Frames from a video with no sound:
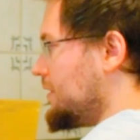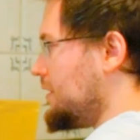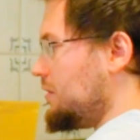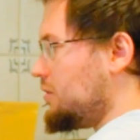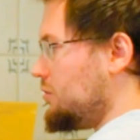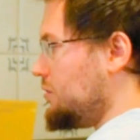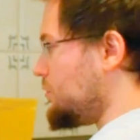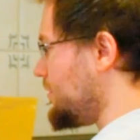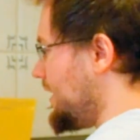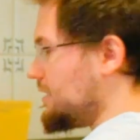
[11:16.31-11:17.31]
this unit
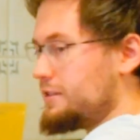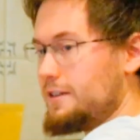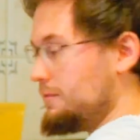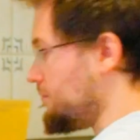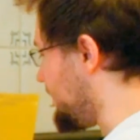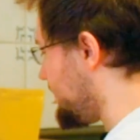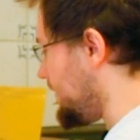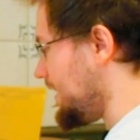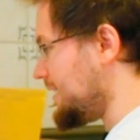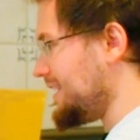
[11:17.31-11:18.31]
will actually
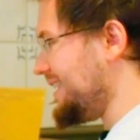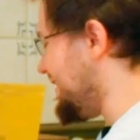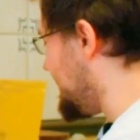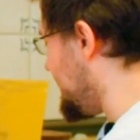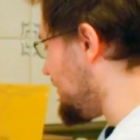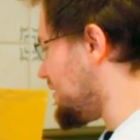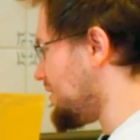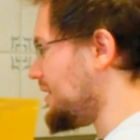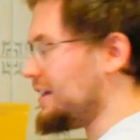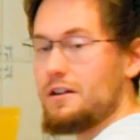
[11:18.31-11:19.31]
reflect in
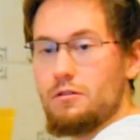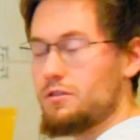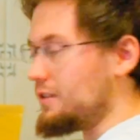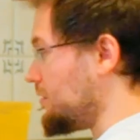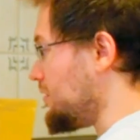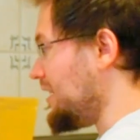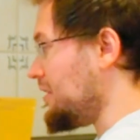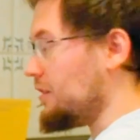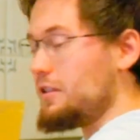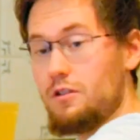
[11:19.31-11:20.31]
this here, so it's set
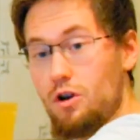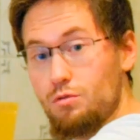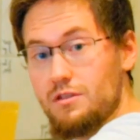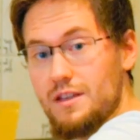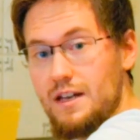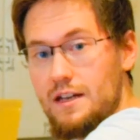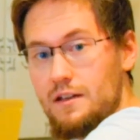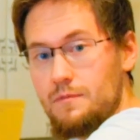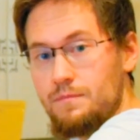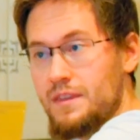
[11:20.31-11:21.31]
on a low setting.
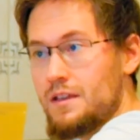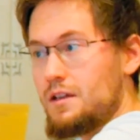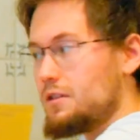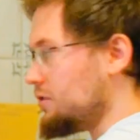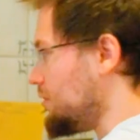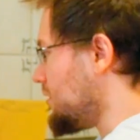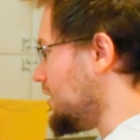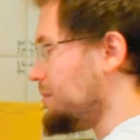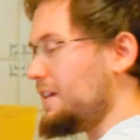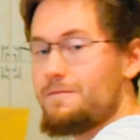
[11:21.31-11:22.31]
So it's going
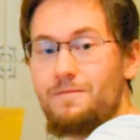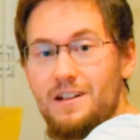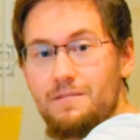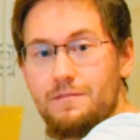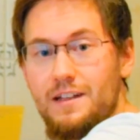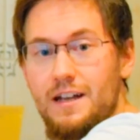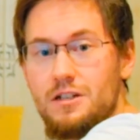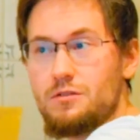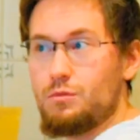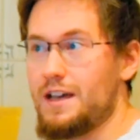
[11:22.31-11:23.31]
to be a fill
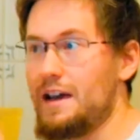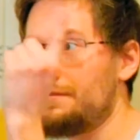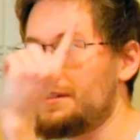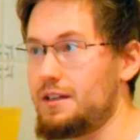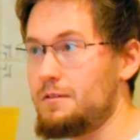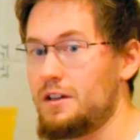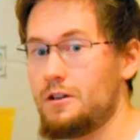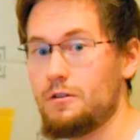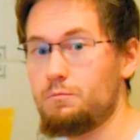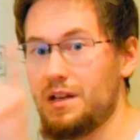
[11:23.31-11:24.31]
flash. We have the
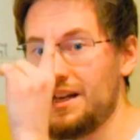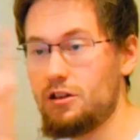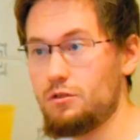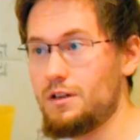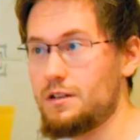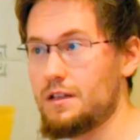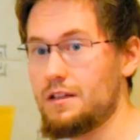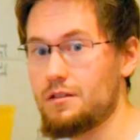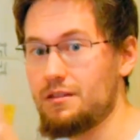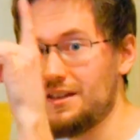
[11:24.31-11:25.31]
main unit
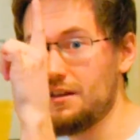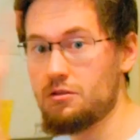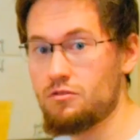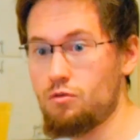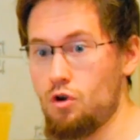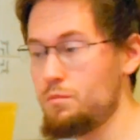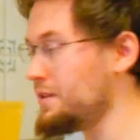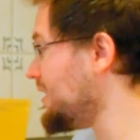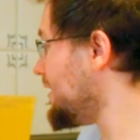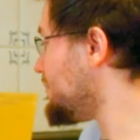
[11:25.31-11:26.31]
is the strobe,
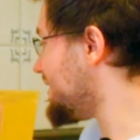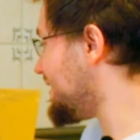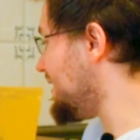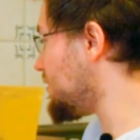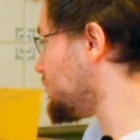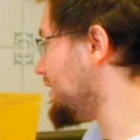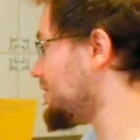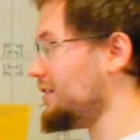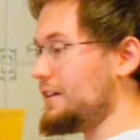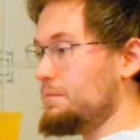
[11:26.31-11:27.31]
but this one
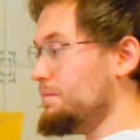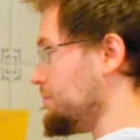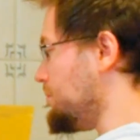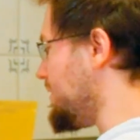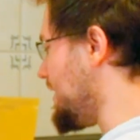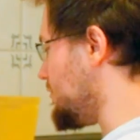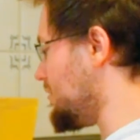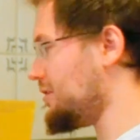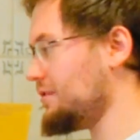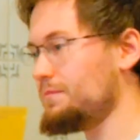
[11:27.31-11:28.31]
is going to
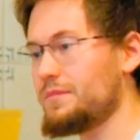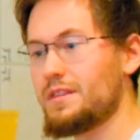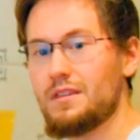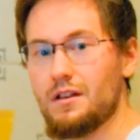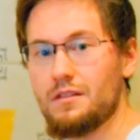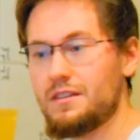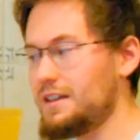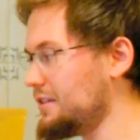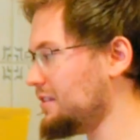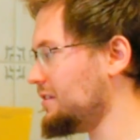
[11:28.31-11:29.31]
bounce on
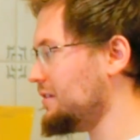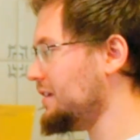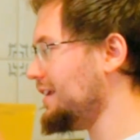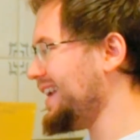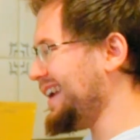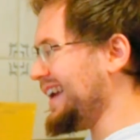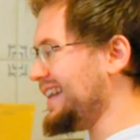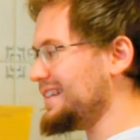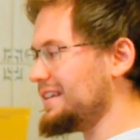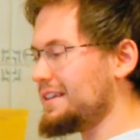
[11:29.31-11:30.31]
this
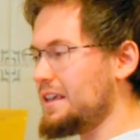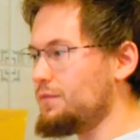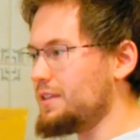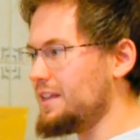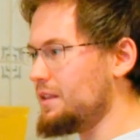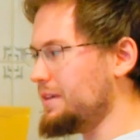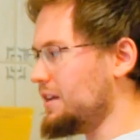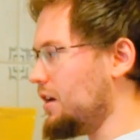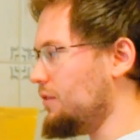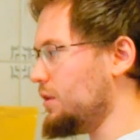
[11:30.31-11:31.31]
and give a little bit
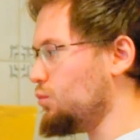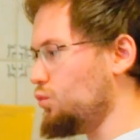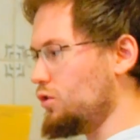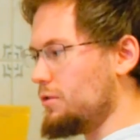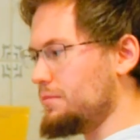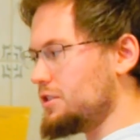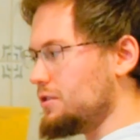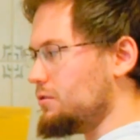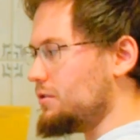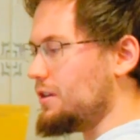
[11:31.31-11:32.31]
of a warm
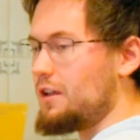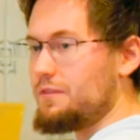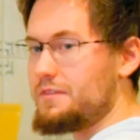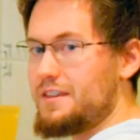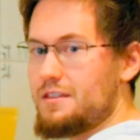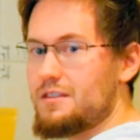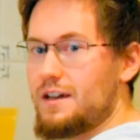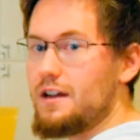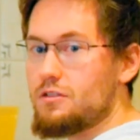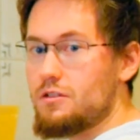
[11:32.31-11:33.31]
tone on this
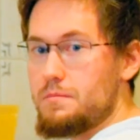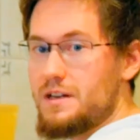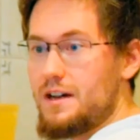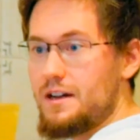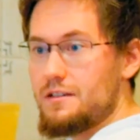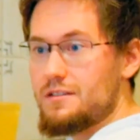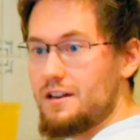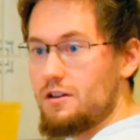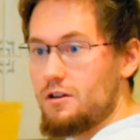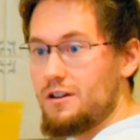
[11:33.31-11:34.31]
side. So the bananas that
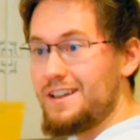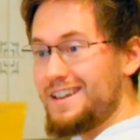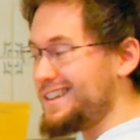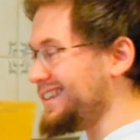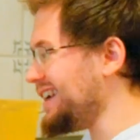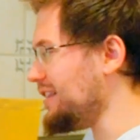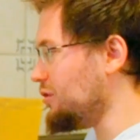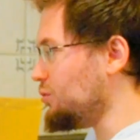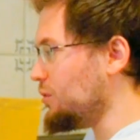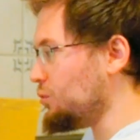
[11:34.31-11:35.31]
are
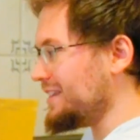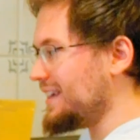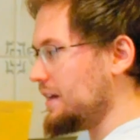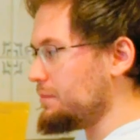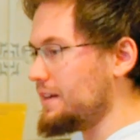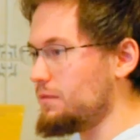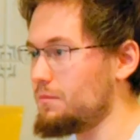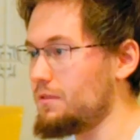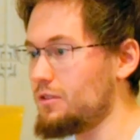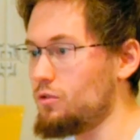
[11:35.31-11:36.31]
yellow will get a bit of
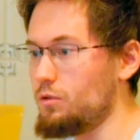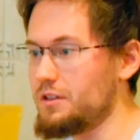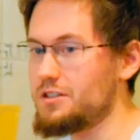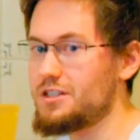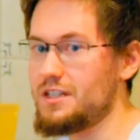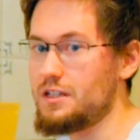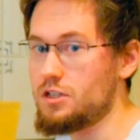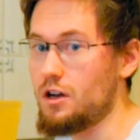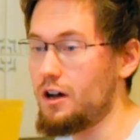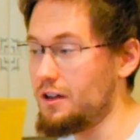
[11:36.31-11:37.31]
golden sheen
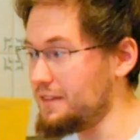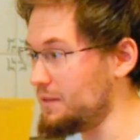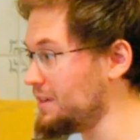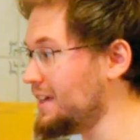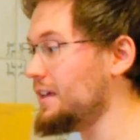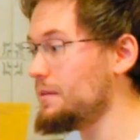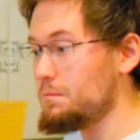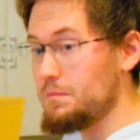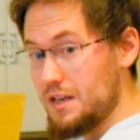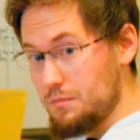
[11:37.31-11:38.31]
on them,
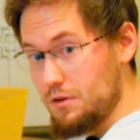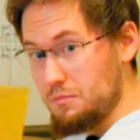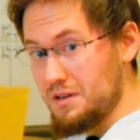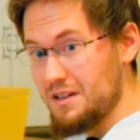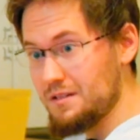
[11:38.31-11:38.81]
minimal